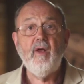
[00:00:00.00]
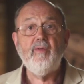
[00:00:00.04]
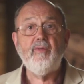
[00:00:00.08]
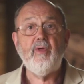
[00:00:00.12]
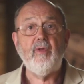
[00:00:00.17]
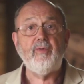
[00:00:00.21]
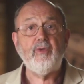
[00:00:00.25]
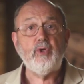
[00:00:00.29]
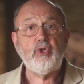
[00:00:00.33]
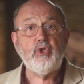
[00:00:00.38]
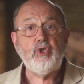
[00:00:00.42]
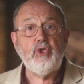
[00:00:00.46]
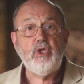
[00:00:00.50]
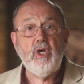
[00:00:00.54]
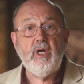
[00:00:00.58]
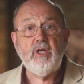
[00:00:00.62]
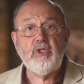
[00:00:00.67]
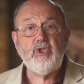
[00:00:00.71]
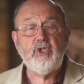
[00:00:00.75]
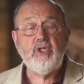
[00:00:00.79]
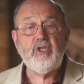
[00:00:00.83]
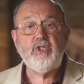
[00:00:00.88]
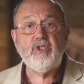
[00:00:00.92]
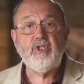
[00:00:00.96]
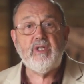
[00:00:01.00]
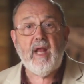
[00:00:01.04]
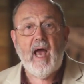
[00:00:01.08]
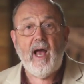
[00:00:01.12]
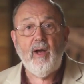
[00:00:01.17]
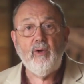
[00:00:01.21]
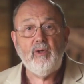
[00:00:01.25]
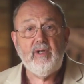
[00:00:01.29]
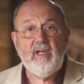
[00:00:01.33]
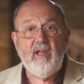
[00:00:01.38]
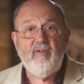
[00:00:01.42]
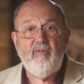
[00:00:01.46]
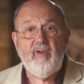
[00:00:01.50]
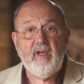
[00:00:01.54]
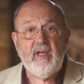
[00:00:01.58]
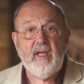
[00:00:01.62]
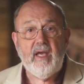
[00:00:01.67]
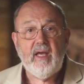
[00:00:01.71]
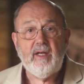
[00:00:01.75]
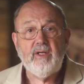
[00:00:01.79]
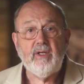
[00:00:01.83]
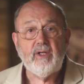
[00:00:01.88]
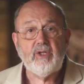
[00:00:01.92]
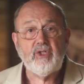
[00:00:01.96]
that the church is now living
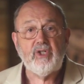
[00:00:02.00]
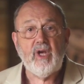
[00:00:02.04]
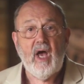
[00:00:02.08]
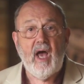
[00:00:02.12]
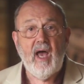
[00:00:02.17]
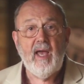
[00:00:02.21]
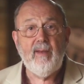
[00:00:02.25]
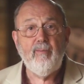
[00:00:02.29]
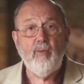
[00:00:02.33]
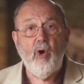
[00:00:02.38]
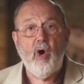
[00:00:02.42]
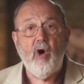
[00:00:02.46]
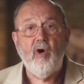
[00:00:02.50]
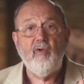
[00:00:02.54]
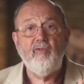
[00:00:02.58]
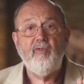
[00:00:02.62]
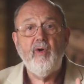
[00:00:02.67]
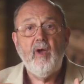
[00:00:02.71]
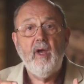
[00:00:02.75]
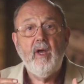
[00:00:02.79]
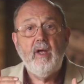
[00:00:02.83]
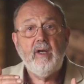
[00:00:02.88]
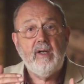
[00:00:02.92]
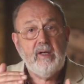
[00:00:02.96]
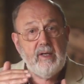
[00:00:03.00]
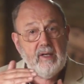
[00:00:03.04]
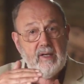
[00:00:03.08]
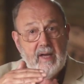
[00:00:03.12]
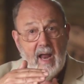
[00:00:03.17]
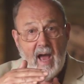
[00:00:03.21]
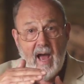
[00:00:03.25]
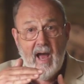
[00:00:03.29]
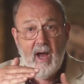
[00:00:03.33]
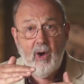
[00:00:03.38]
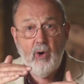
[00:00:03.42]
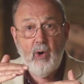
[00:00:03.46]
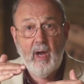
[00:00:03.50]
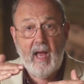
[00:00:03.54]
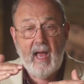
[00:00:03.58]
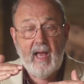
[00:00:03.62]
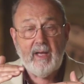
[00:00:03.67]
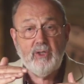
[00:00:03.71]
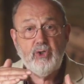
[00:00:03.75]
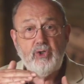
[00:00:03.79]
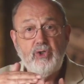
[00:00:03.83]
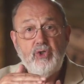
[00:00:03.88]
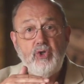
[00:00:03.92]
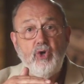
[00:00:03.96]
in a time of now
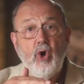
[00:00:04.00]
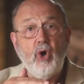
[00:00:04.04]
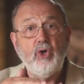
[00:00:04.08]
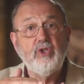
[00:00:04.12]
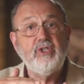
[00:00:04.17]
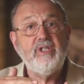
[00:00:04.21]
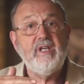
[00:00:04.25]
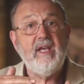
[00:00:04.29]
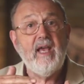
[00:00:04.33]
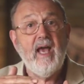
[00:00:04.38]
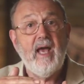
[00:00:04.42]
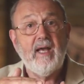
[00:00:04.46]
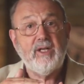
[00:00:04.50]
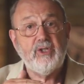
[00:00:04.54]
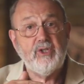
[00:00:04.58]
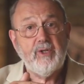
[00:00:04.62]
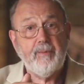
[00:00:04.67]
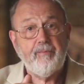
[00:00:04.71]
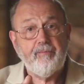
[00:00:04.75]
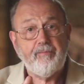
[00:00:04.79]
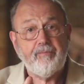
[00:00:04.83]
and not yet.